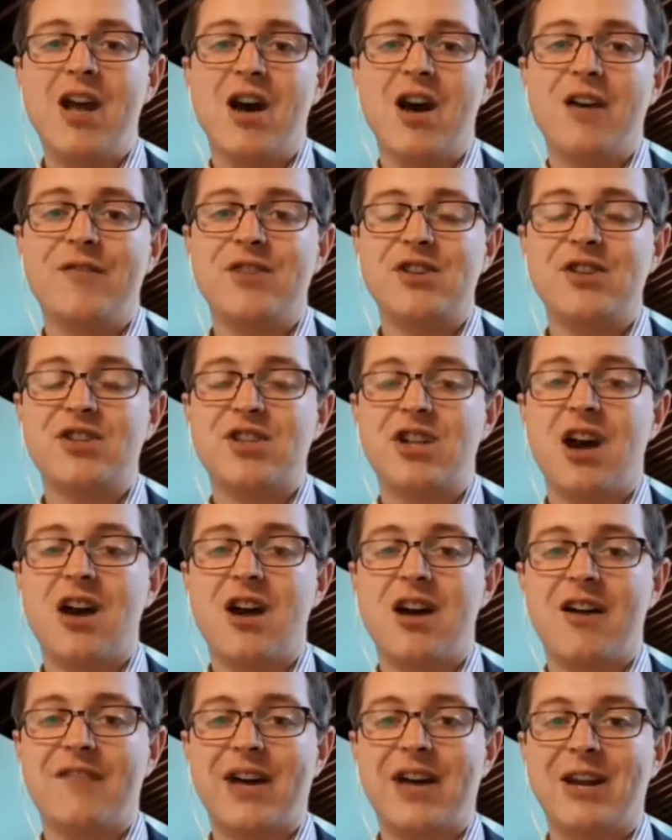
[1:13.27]
of the
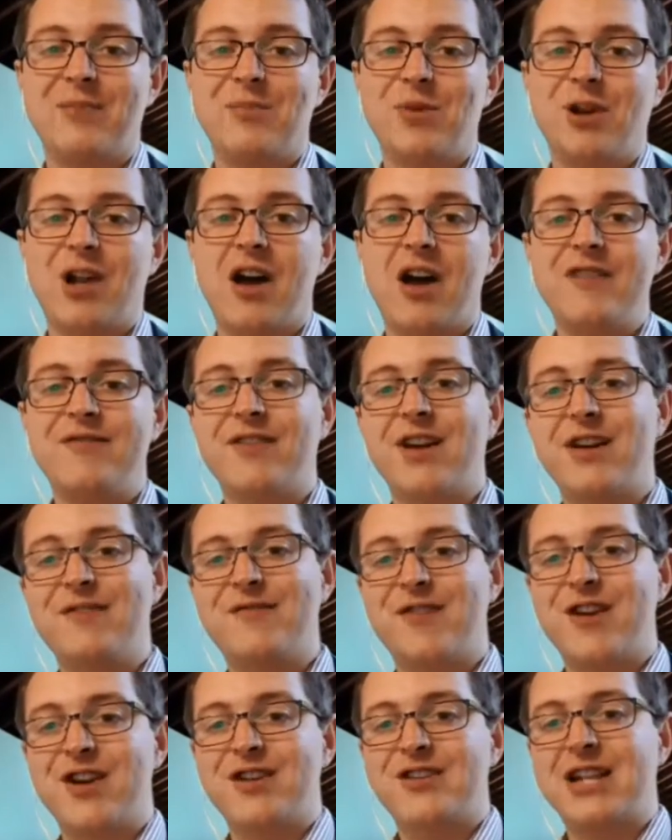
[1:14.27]
start of animal life and
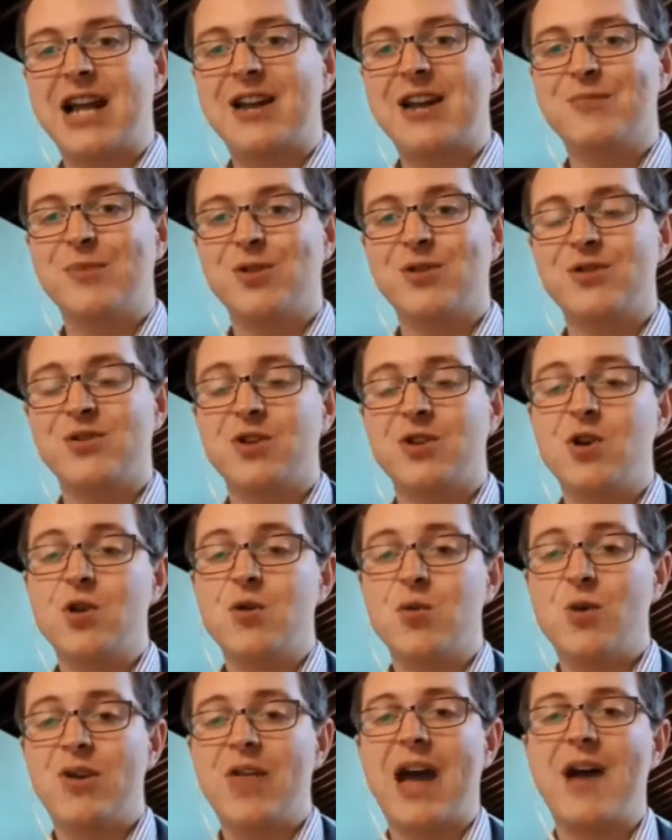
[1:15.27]
first animals
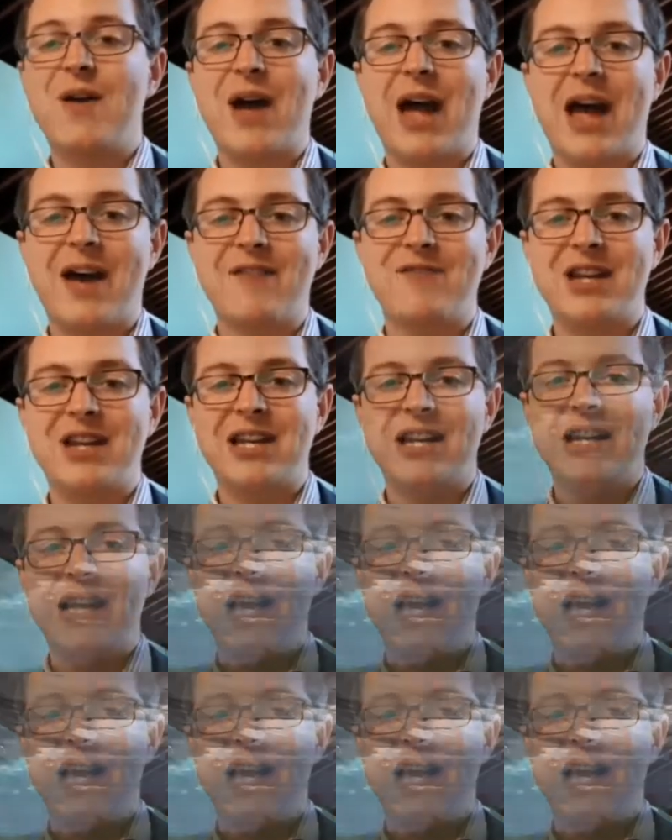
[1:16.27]
without having